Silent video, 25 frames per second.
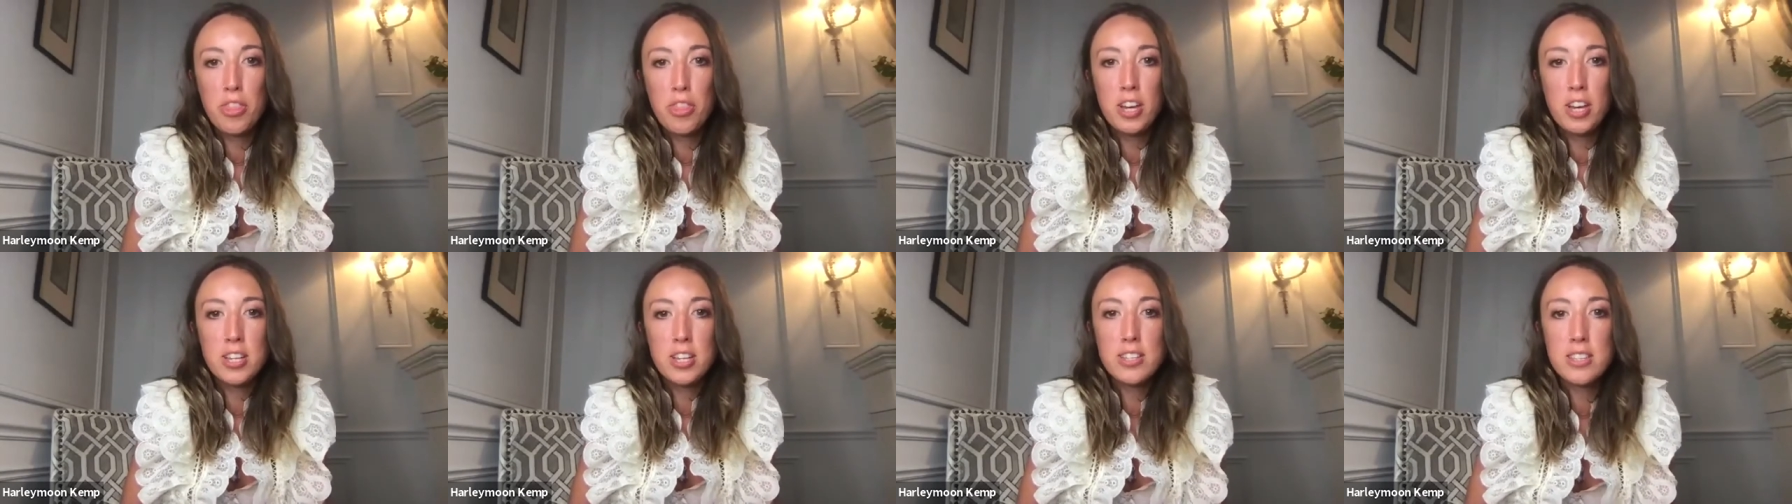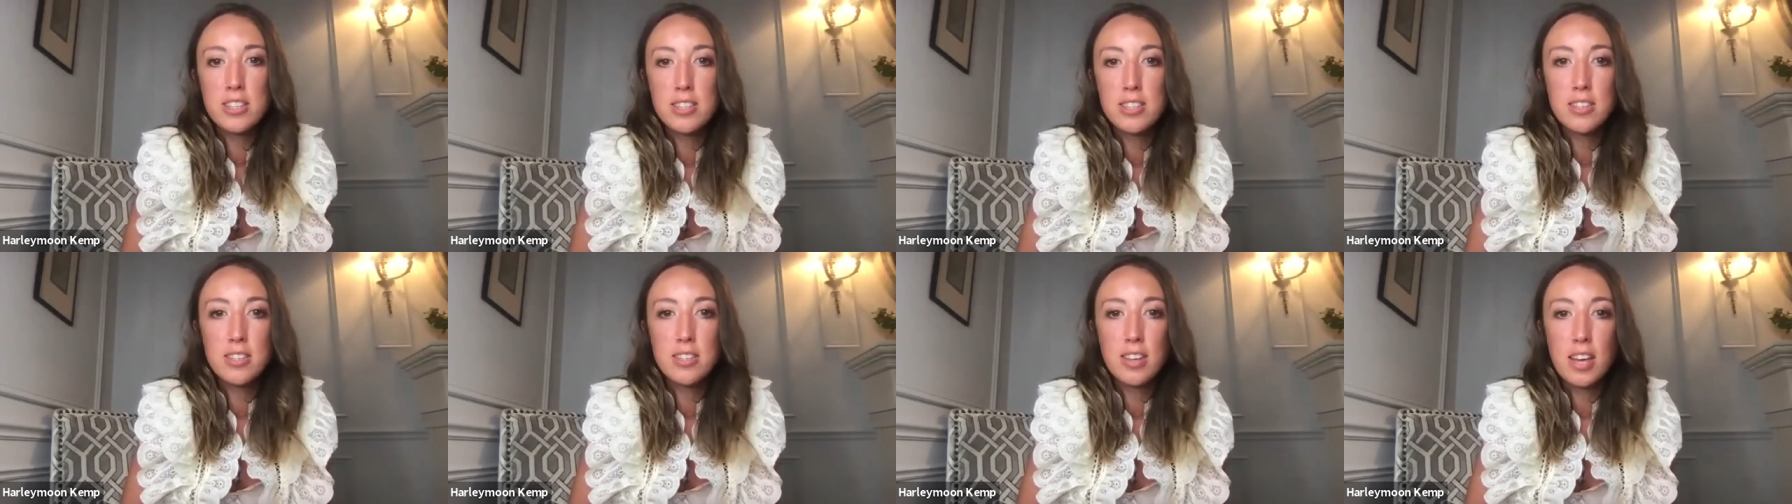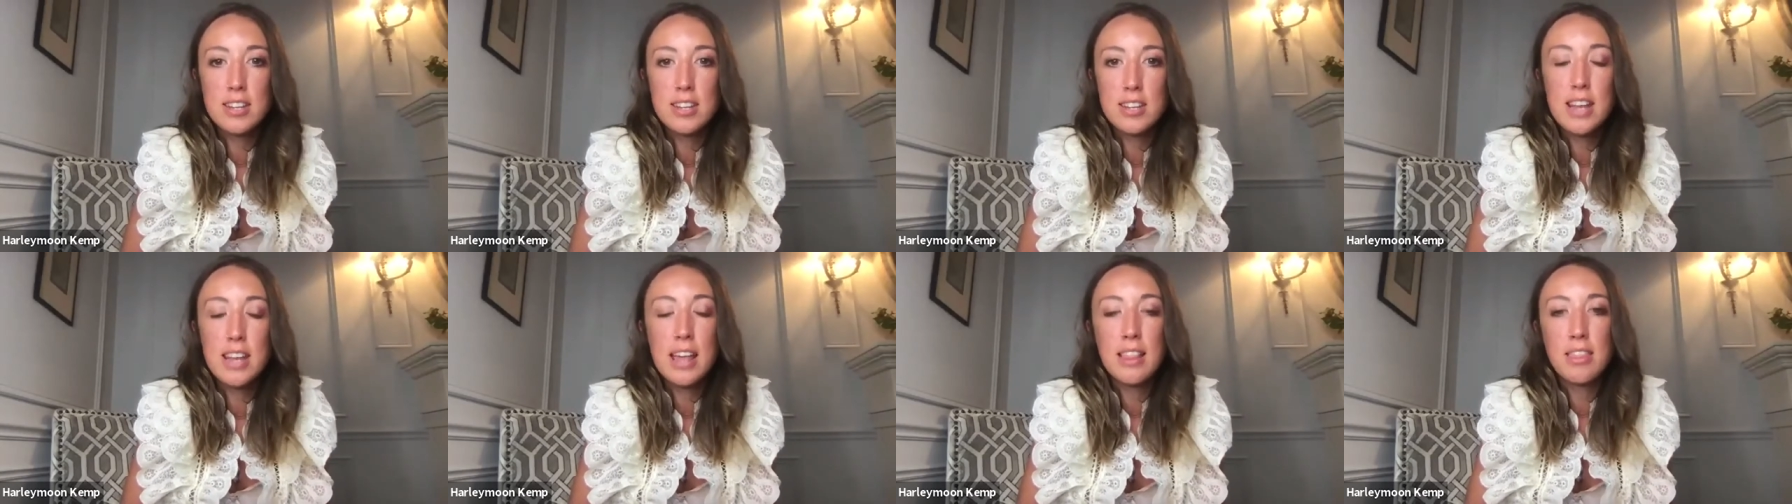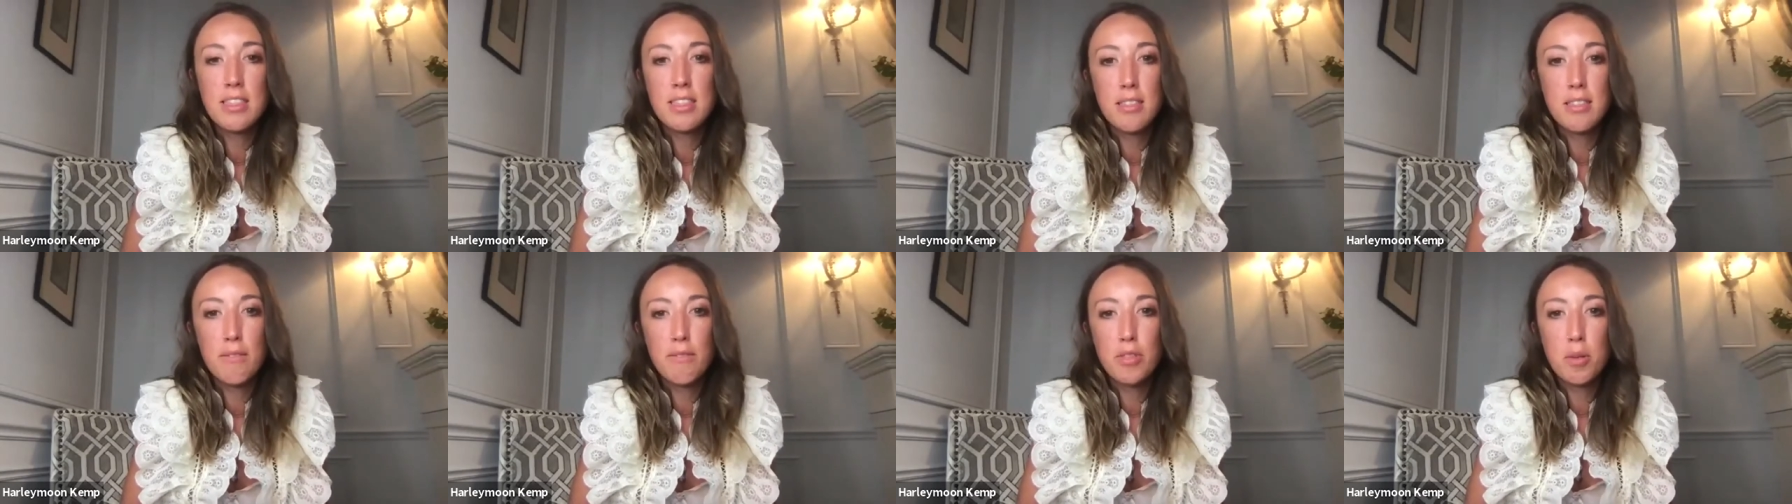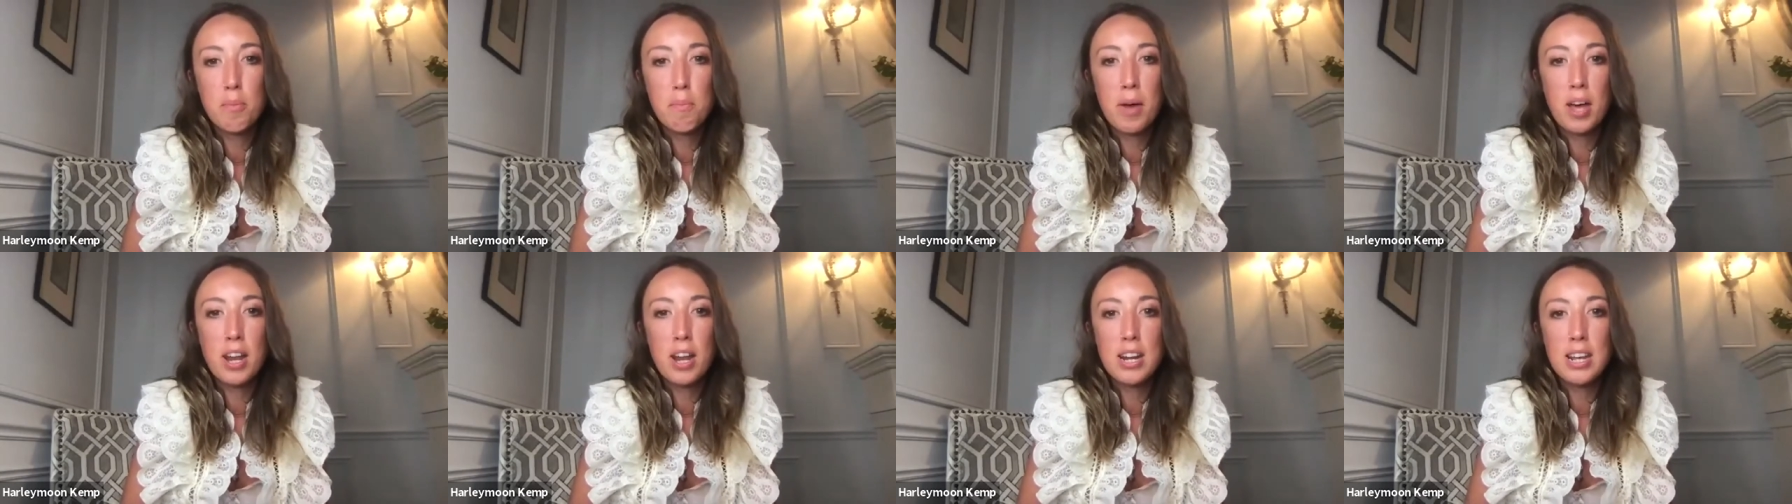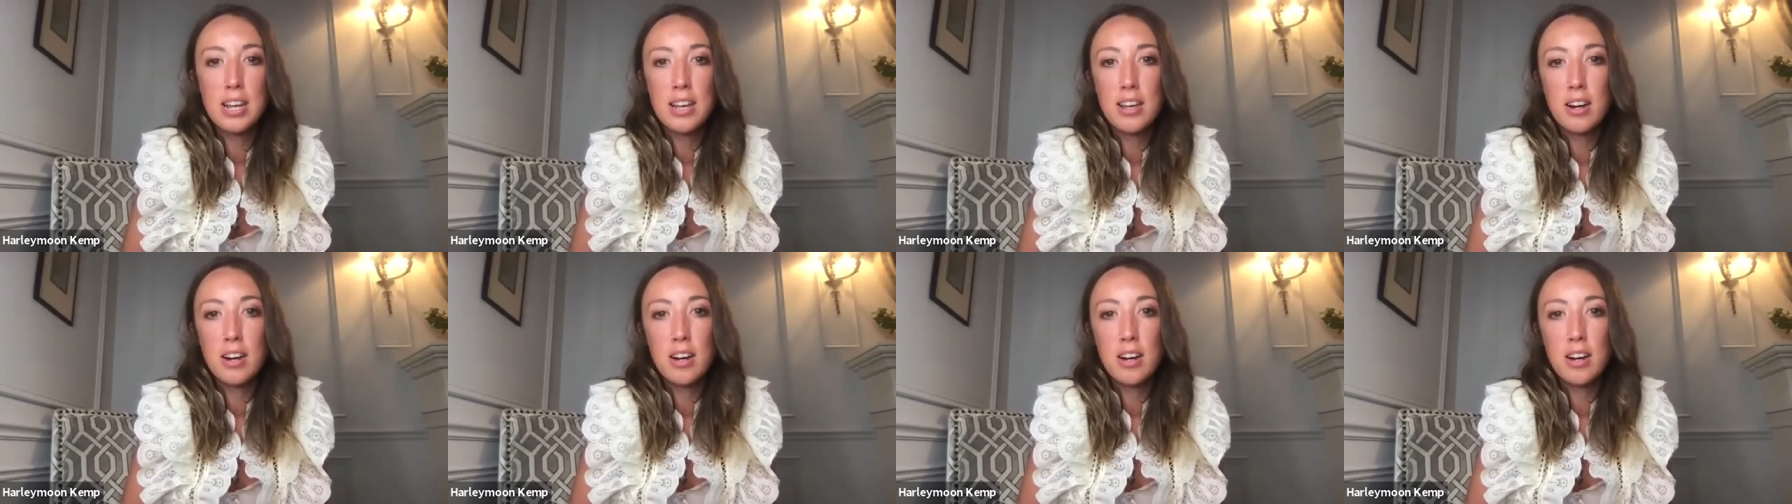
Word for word: that's a tenth of the money